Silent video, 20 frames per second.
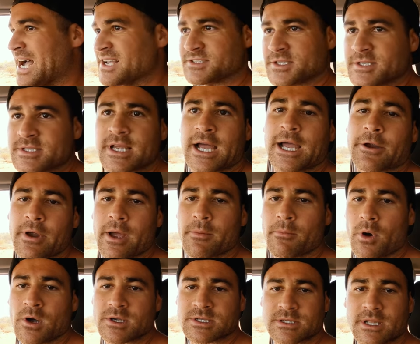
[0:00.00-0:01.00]
It has to stay
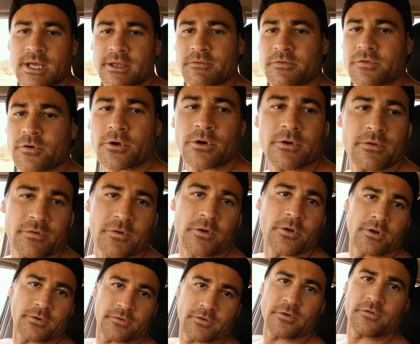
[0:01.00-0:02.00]
around Mossland
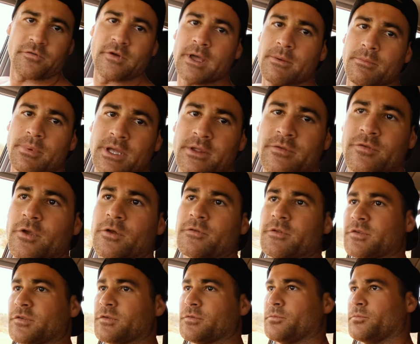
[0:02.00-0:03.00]
for a fair bit, so
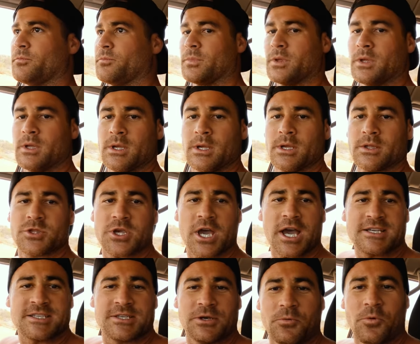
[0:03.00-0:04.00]
this.
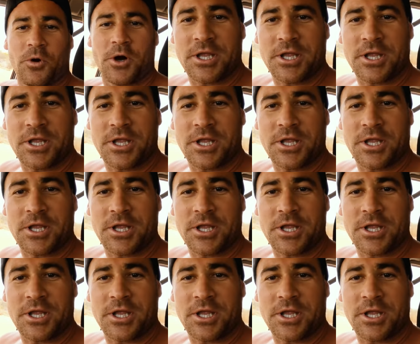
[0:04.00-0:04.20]
Jackson,